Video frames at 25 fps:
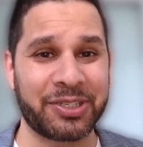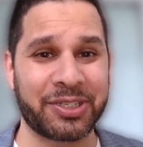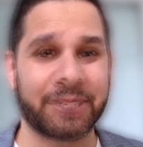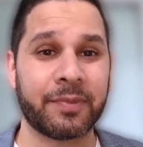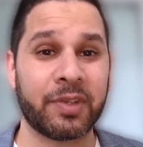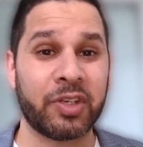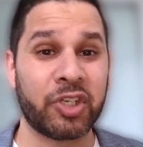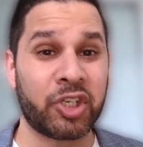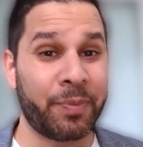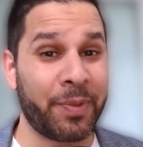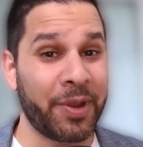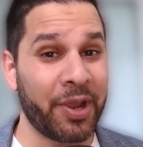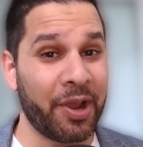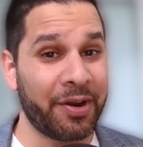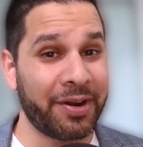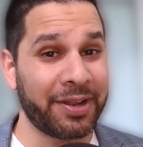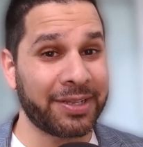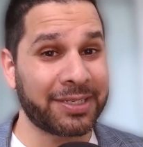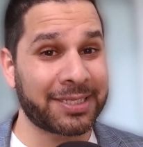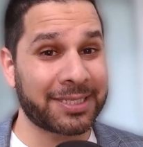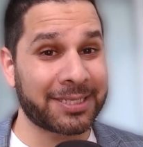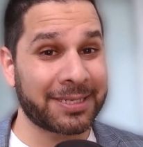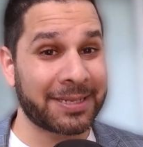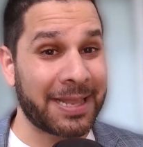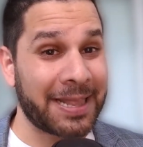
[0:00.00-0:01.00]
To be honest,
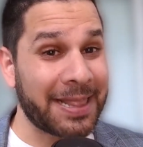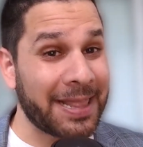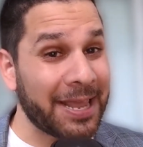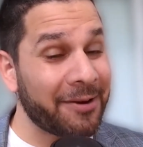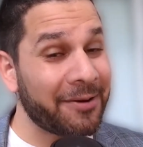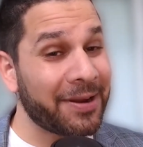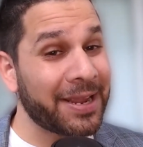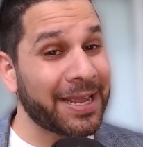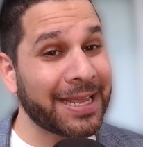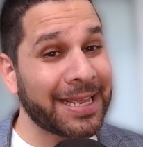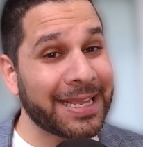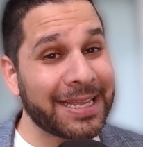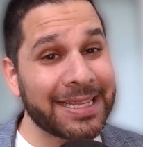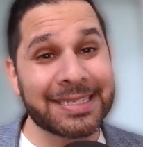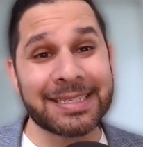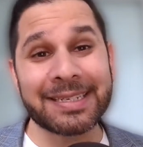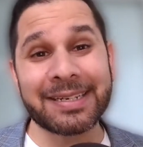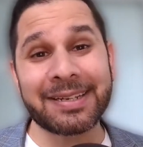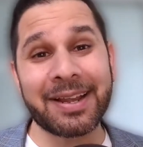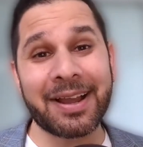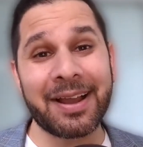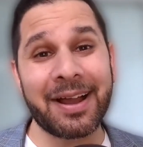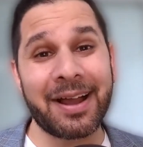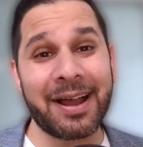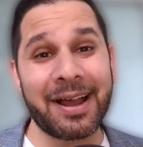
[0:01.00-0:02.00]
there isn't a
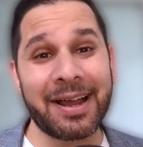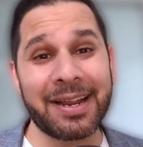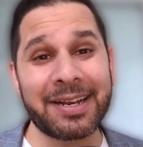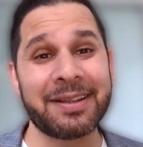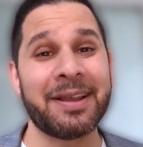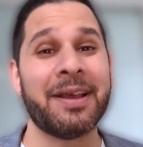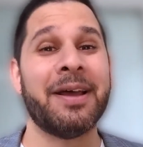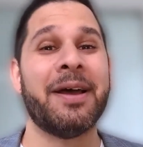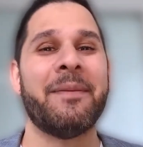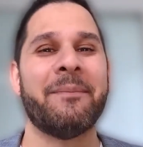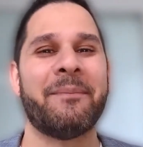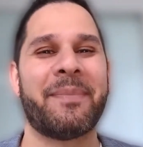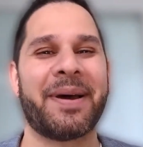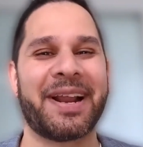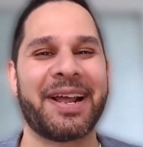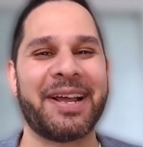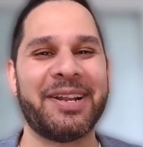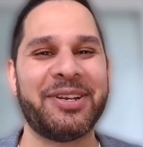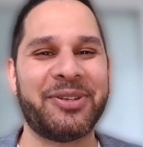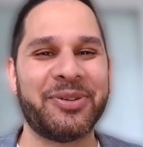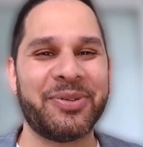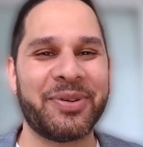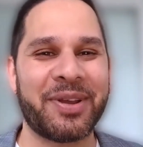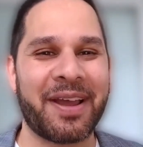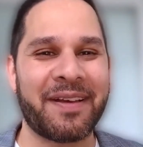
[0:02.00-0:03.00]
guide, but I do
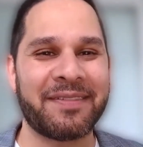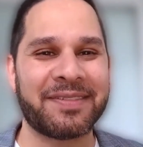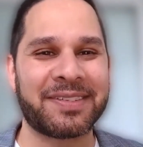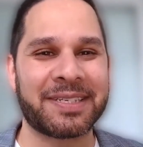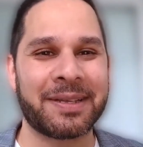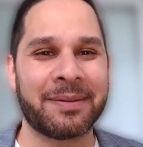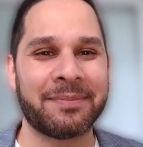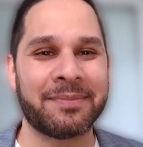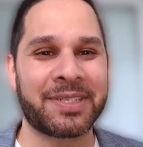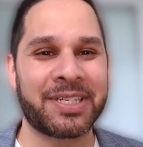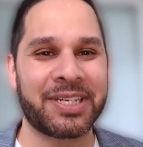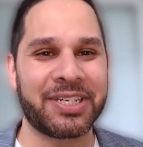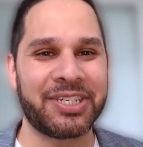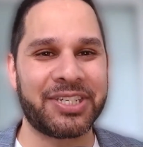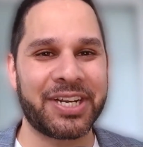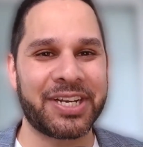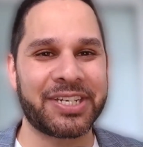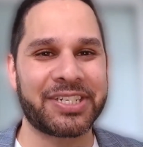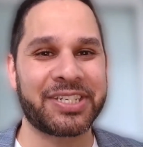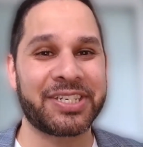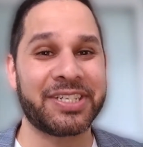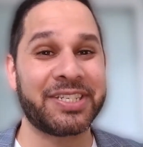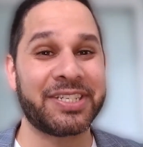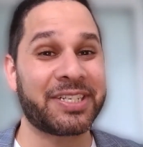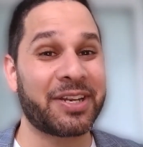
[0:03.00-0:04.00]
have some
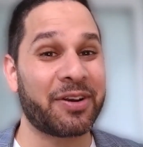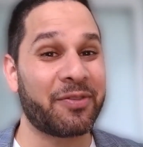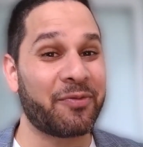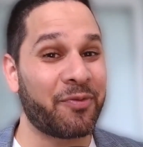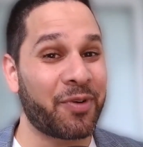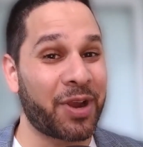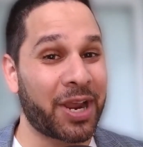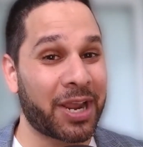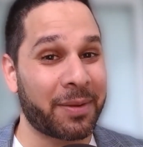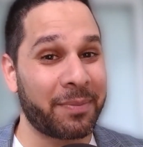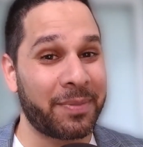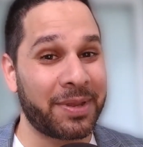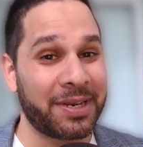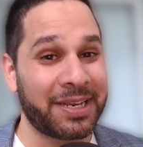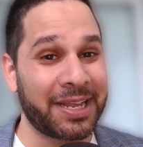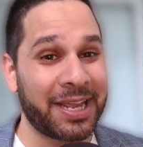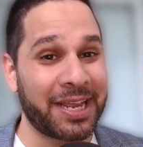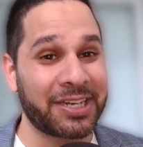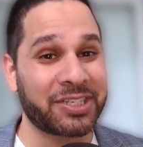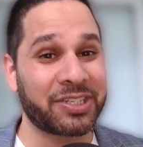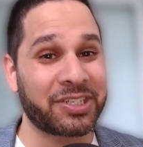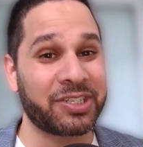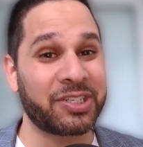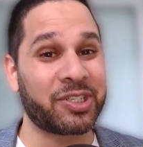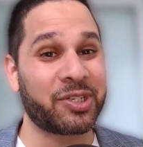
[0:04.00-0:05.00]
suggestions and recommendations
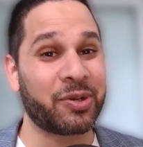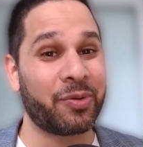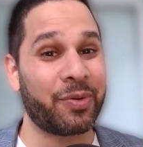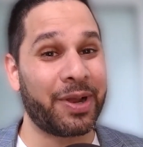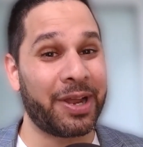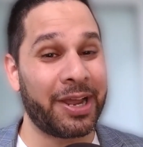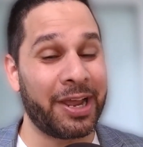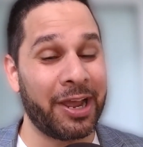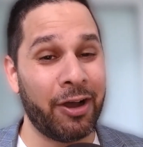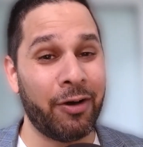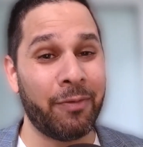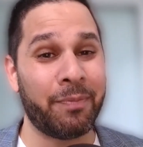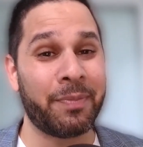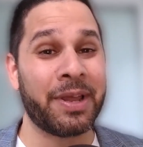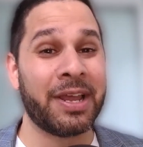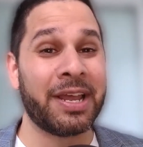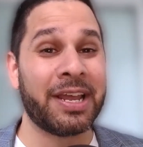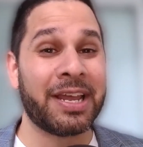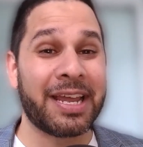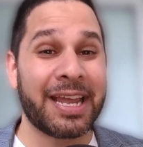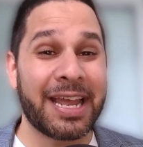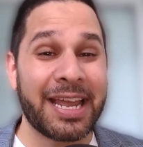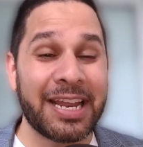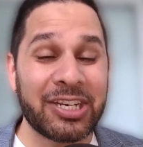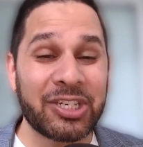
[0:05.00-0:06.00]
to help
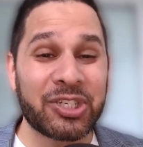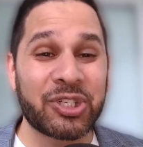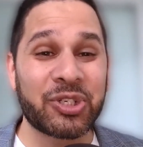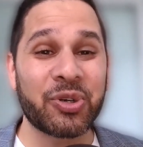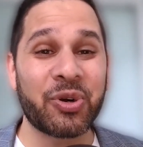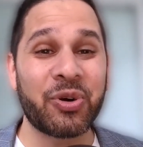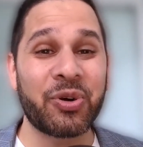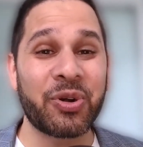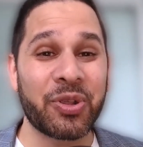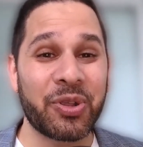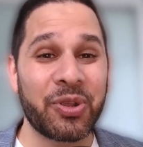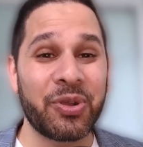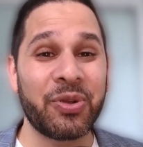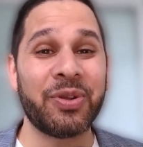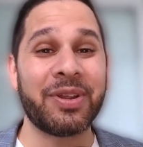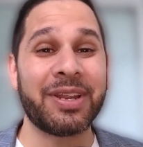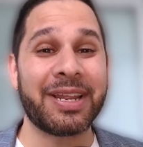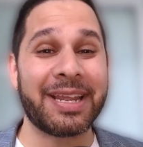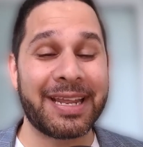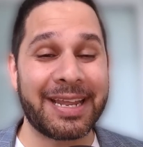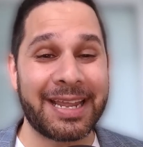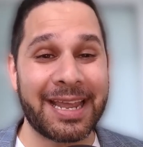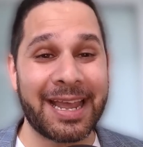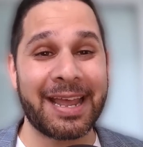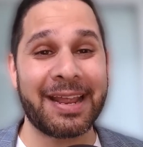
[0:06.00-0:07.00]
ensure you
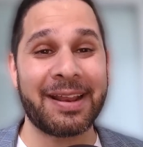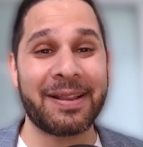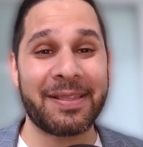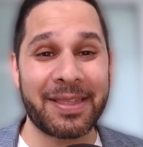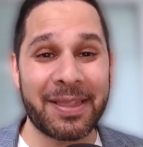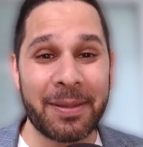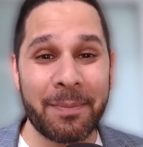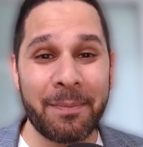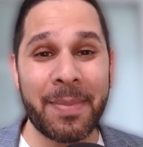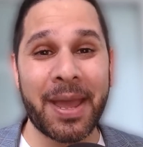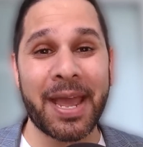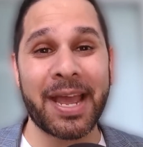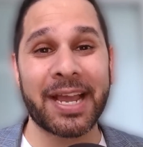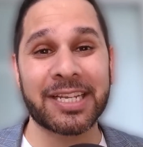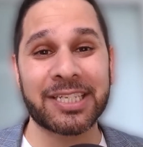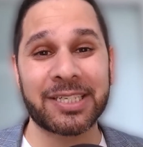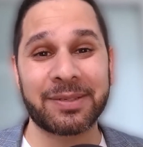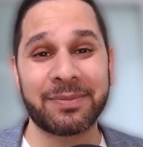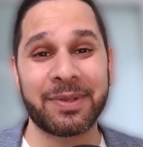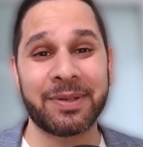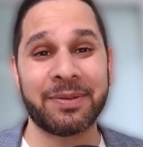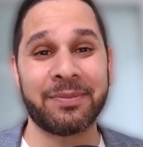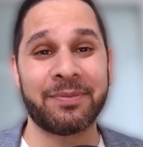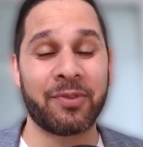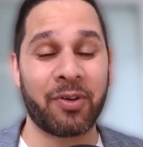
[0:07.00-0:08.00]
get the maximum
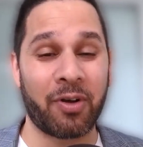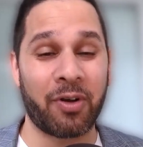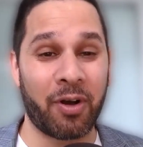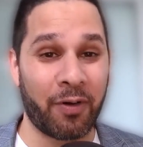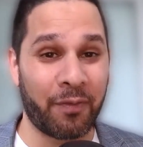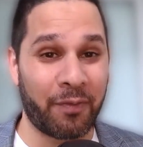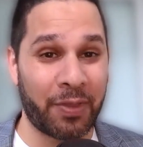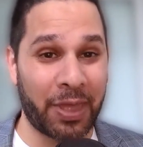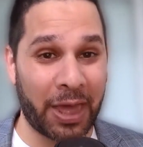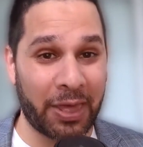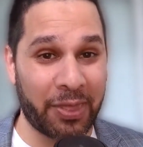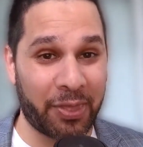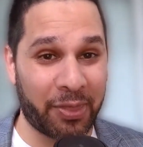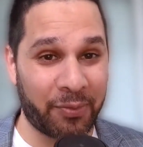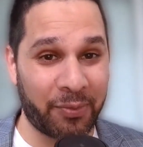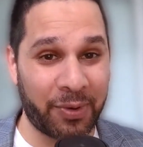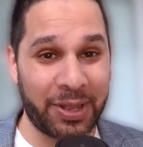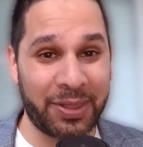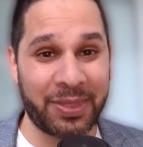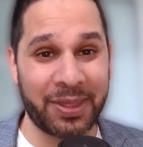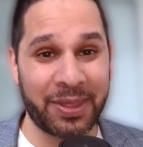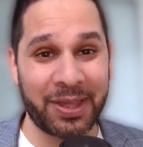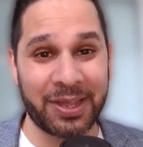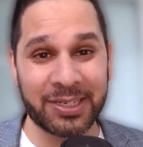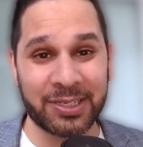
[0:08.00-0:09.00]
of that
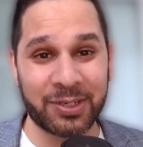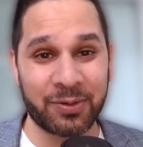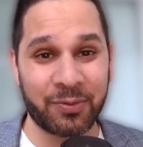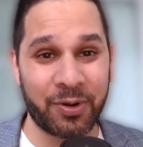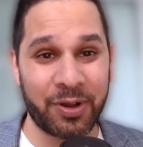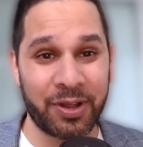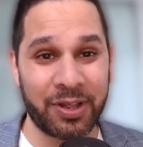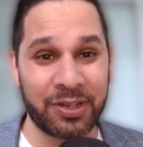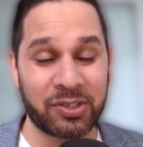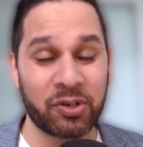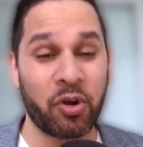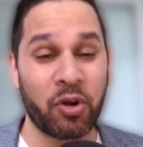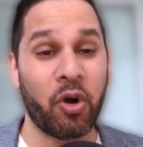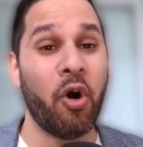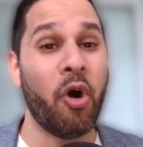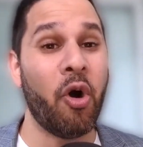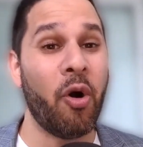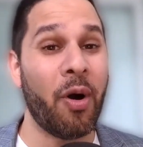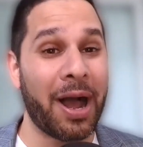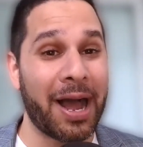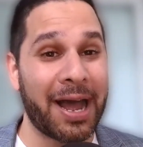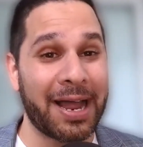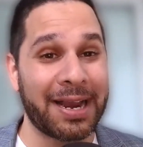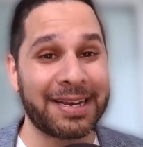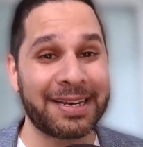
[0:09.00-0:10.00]
3,000 words or
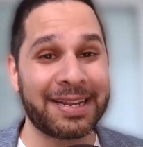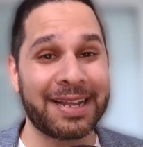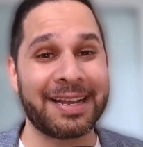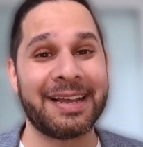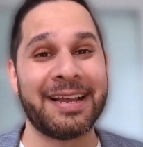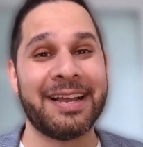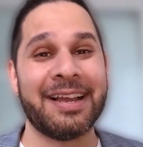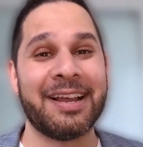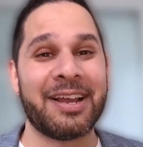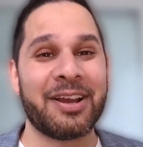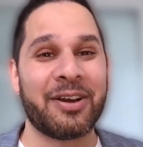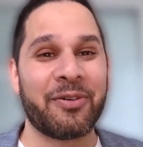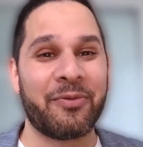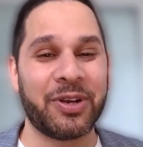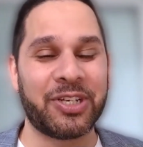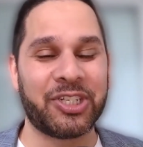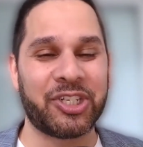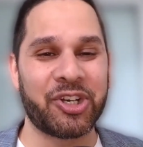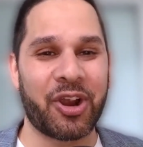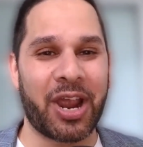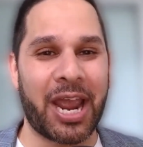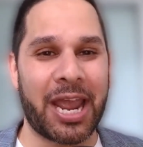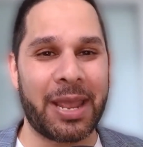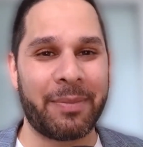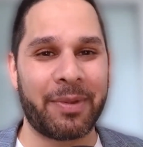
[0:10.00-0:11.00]
under which you're
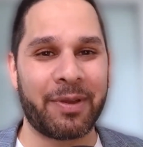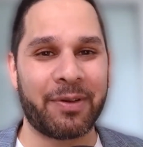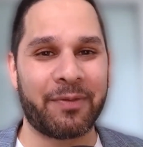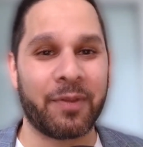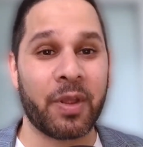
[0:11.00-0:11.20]
aiming for.